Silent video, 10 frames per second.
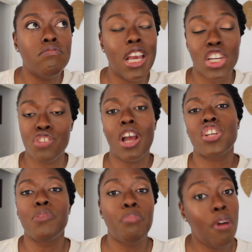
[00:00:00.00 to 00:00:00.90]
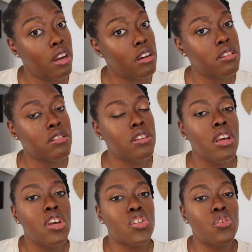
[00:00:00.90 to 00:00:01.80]
extraction products.
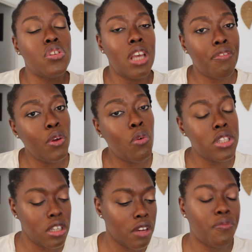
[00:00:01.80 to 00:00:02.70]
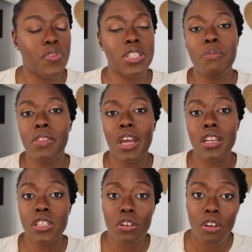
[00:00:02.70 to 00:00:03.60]
So you definitely want to look for something that
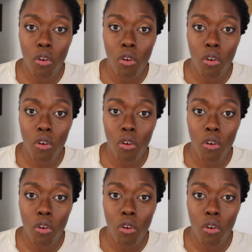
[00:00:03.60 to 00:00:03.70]
is